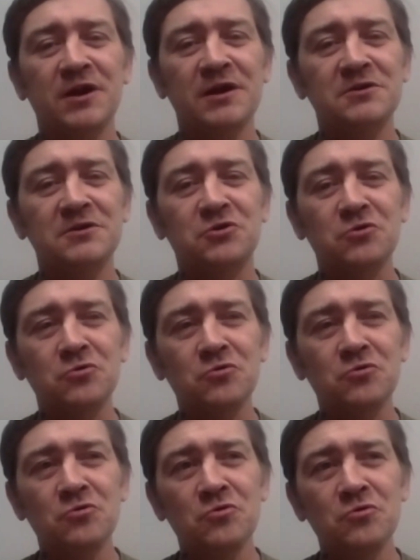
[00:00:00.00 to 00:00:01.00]

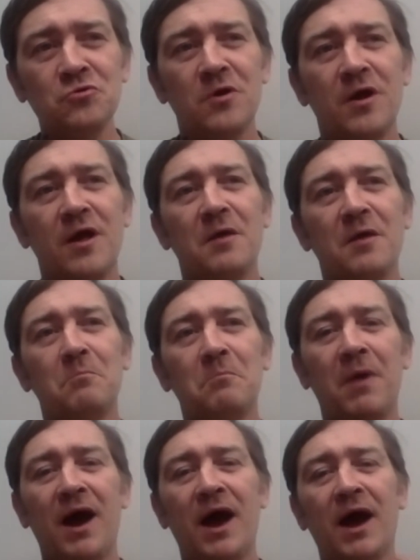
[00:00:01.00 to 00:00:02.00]
into man
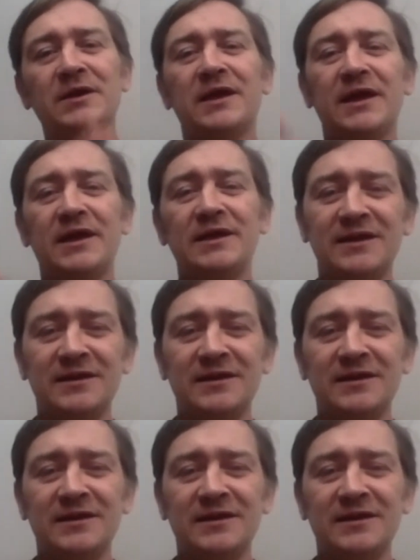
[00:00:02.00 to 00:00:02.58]
hating.